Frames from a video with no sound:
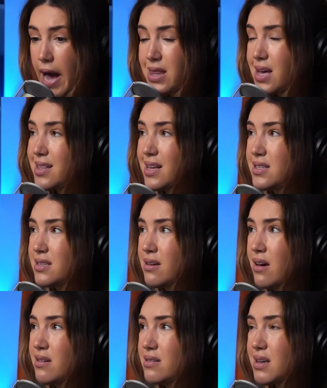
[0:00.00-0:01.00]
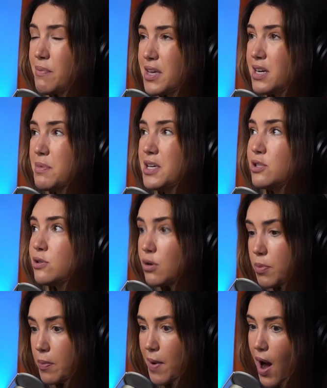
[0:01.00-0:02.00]
I think that's something to be
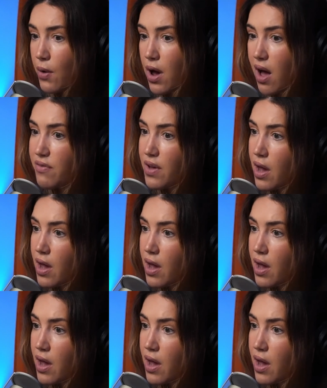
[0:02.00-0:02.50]
super proud of.